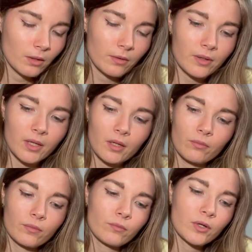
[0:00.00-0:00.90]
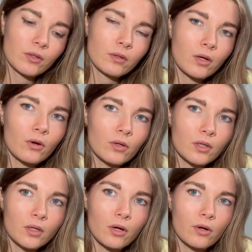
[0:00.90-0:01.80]
Okay, one
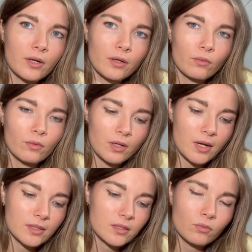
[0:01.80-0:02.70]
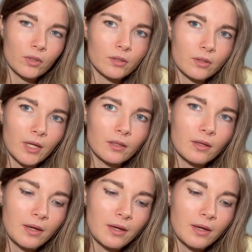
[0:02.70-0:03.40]
last one again.